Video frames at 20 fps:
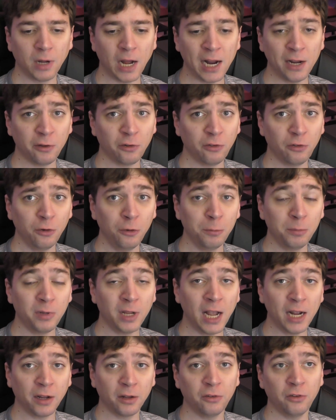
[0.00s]
I assumed
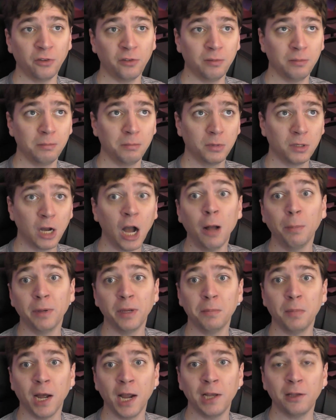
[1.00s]
I could just copy
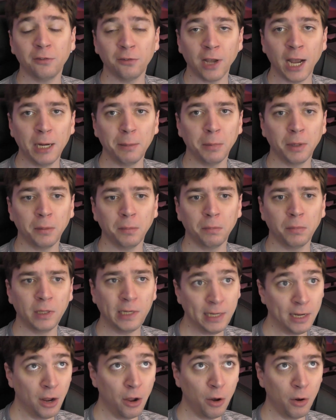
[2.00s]
by assignment,
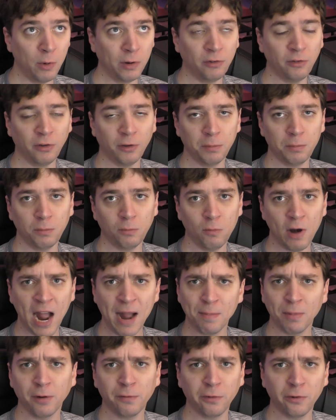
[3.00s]
but no, it's a
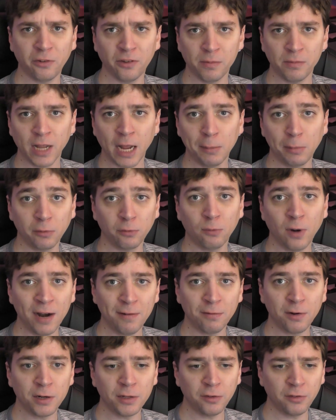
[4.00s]
wrapper for some type of
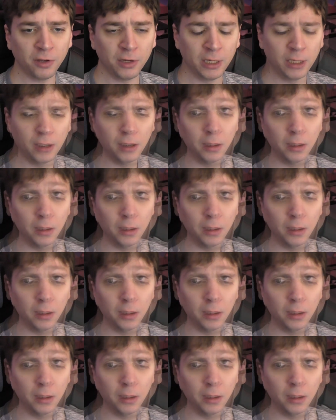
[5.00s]
reference.